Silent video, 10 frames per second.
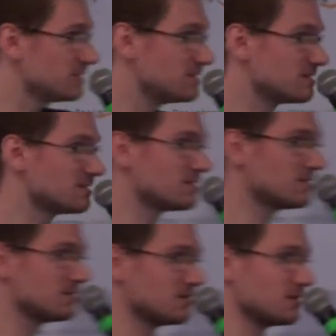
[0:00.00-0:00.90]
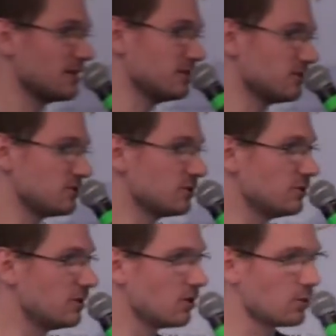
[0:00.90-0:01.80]
it's kind of the
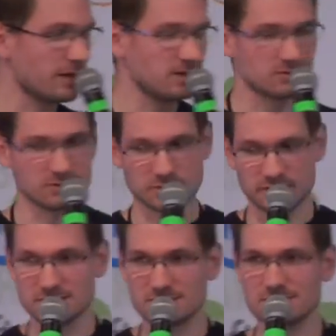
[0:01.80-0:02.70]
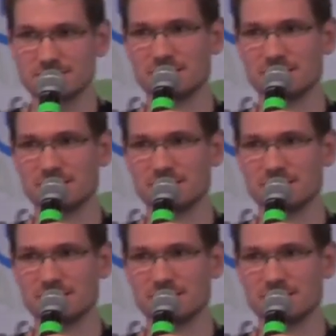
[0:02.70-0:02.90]
Google way to do it.